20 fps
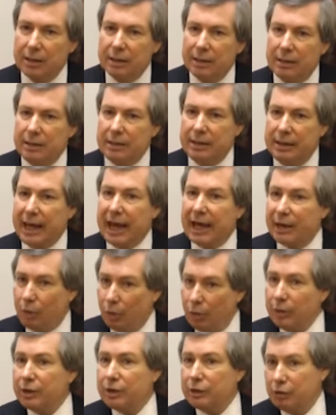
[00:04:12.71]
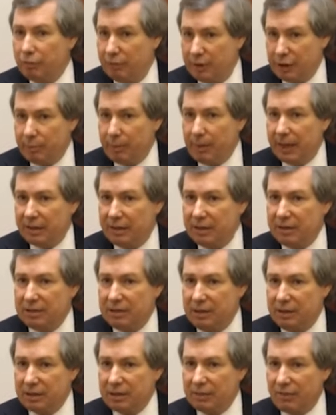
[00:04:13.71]
not only to respect the
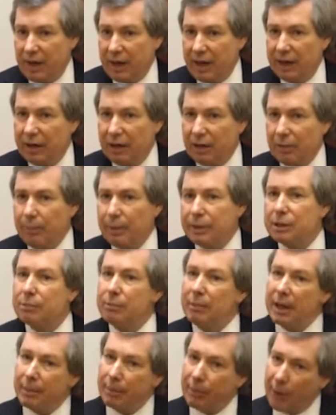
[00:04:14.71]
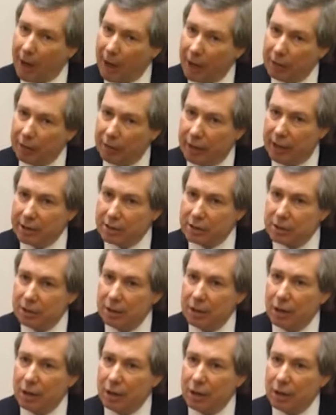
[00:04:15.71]
ceasefire, but to make progress